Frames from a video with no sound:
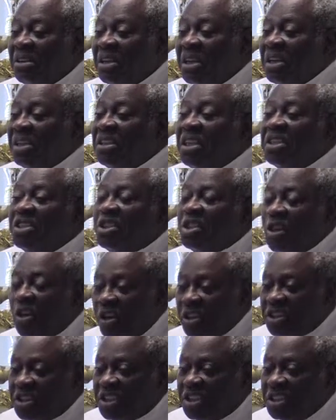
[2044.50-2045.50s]
in the
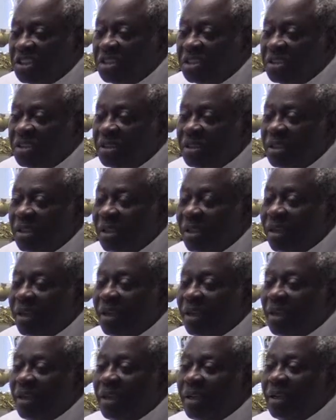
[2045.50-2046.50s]
church
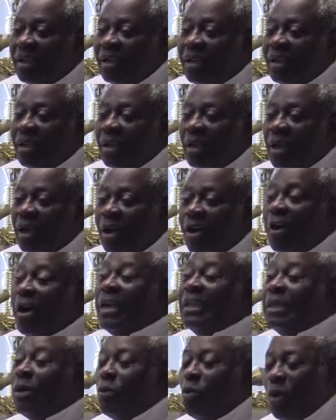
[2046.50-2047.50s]
or
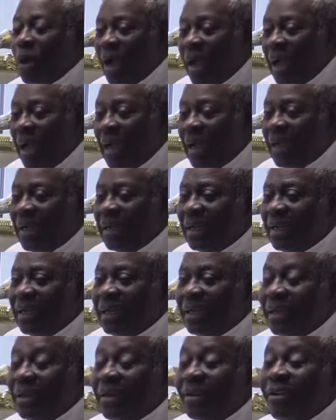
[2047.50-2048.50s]
anywhere,
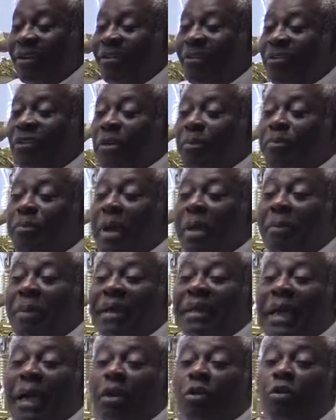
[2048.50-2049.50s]

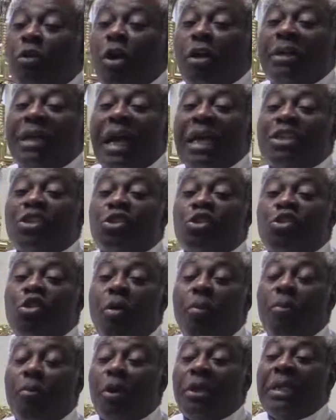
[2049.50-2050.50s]
remember that God has
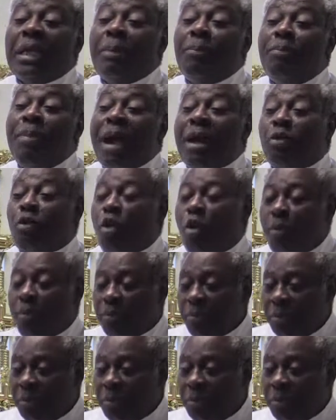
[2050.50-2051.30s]
somebody backup.